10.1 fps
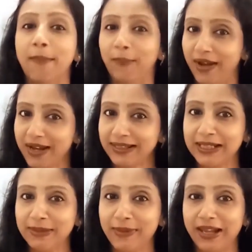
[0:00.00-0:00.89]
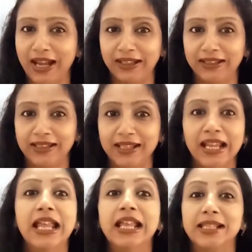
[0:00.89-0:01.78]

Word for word: press the bell icon.